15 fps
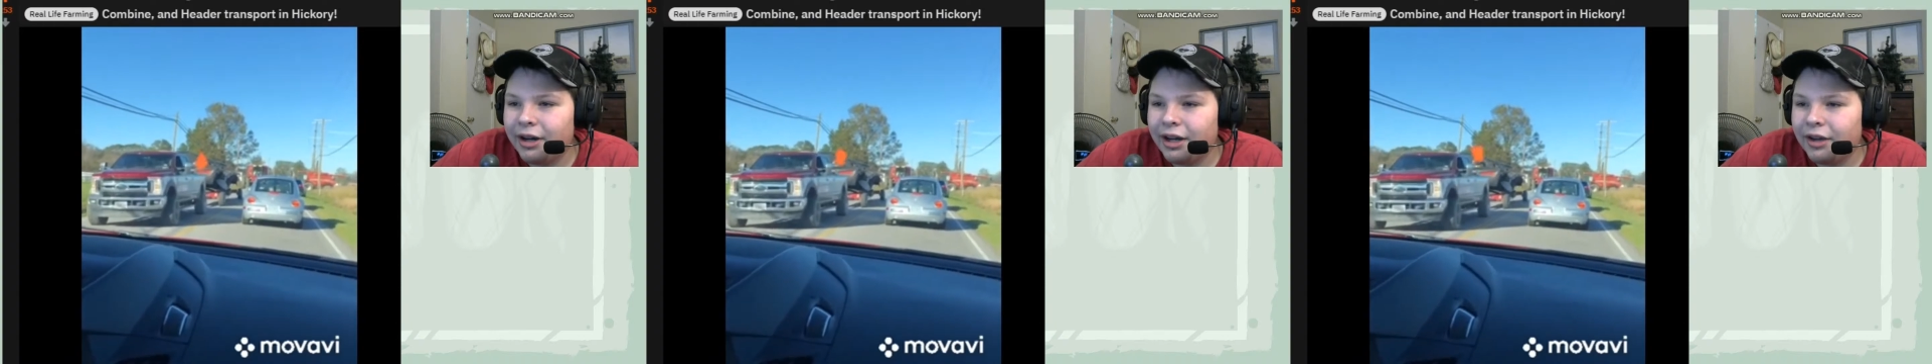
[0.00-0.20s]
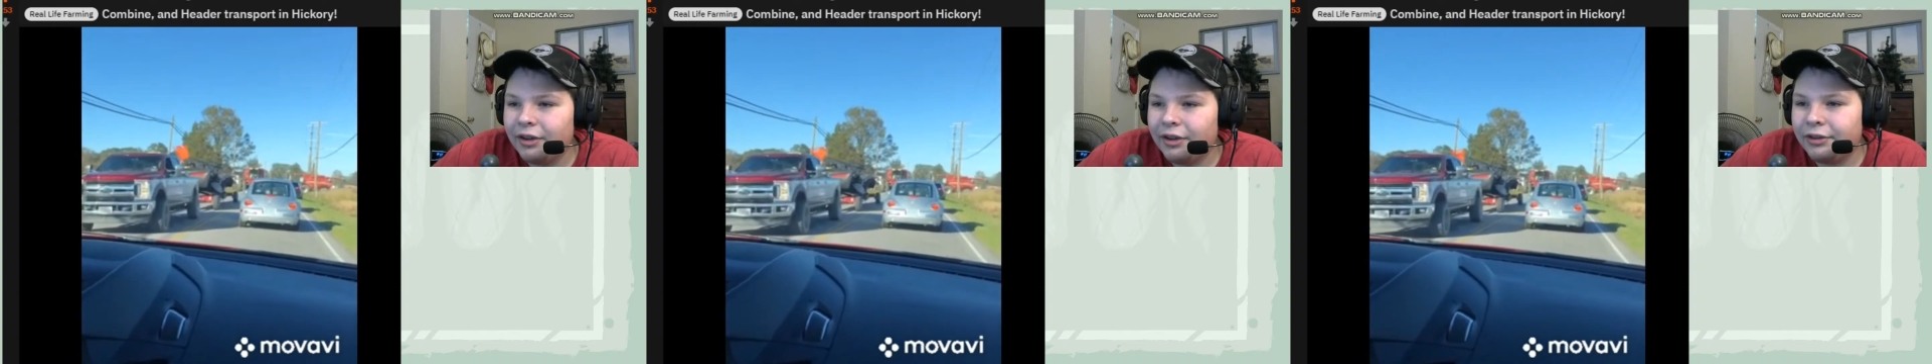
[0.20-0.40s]

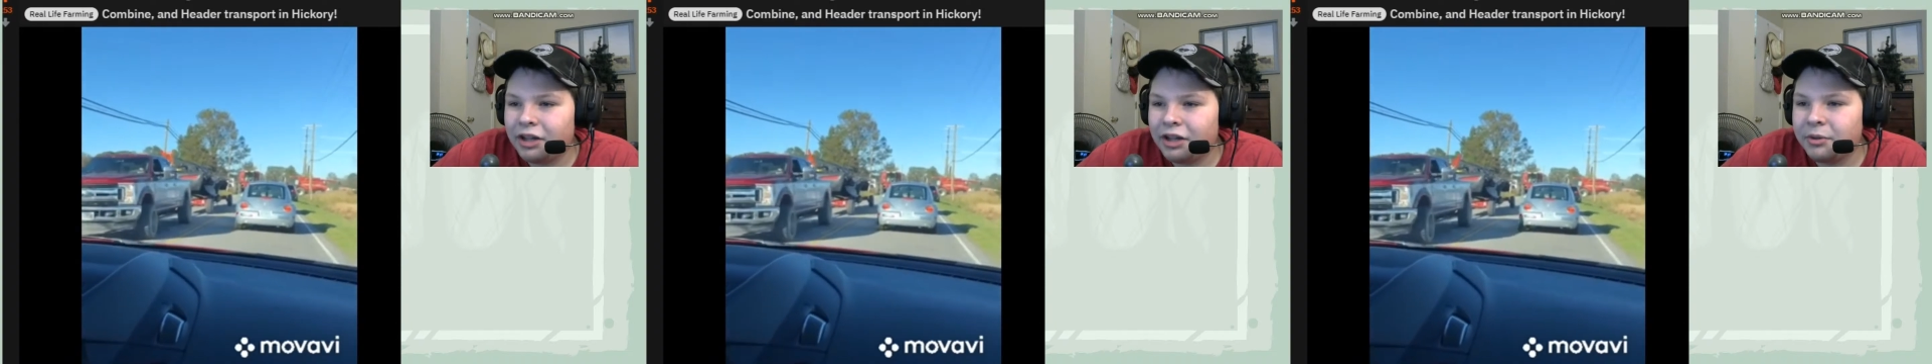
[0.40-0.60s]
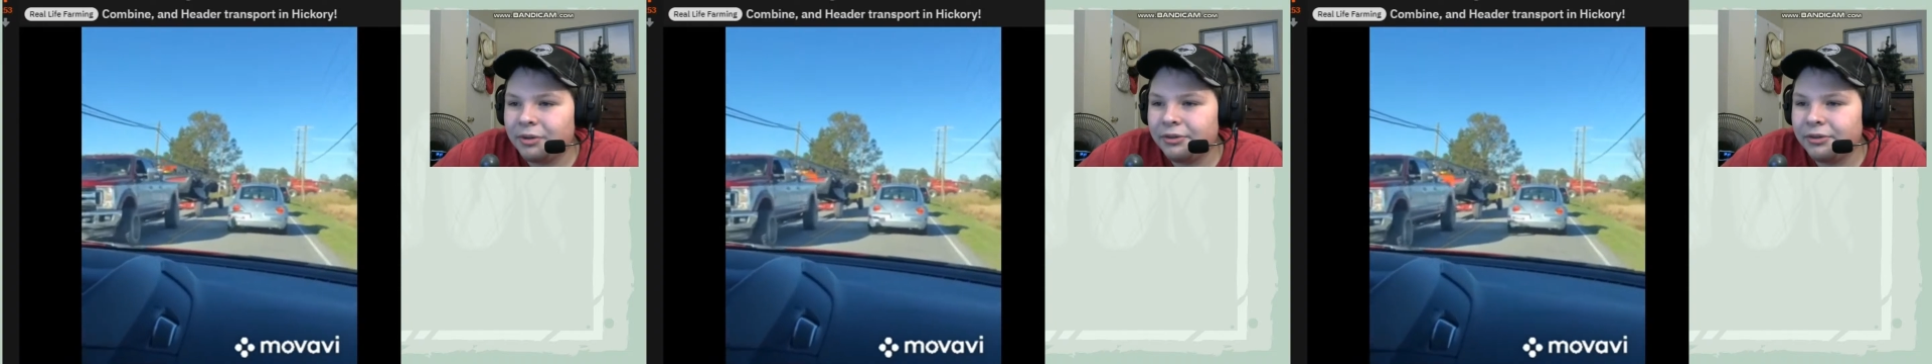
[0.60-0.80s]
This actually
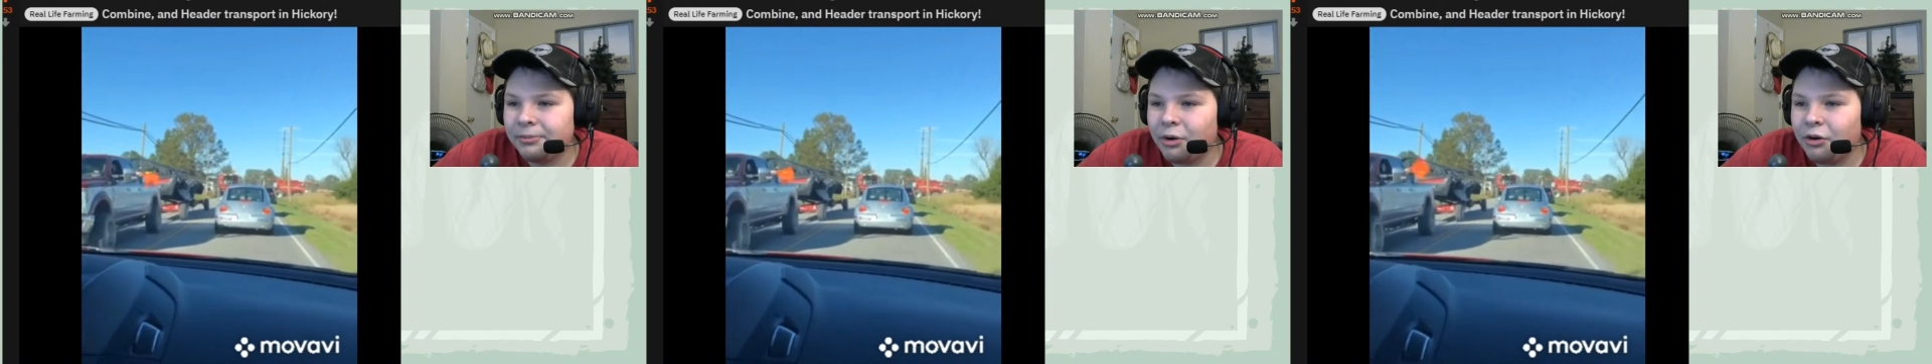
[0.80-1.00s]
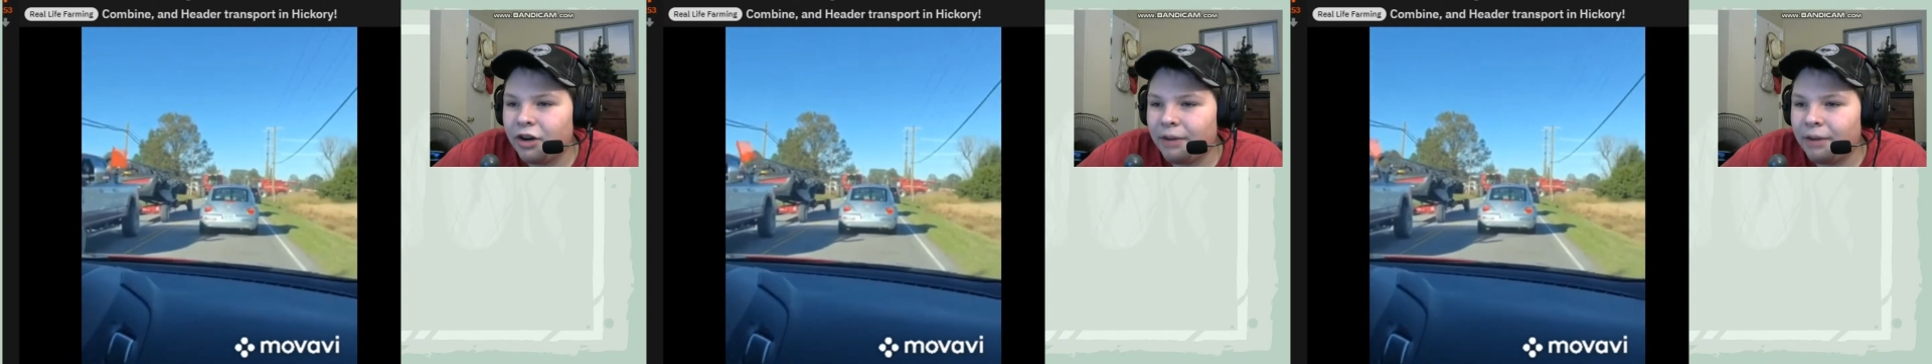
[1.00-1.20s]
wasn't
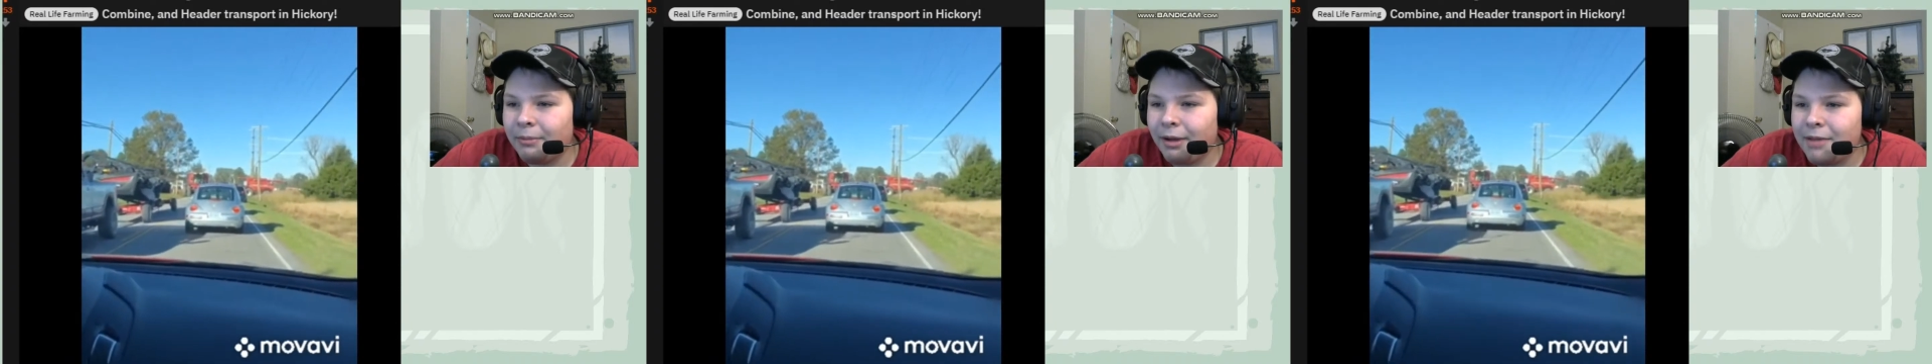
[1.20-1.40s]
recorded by me.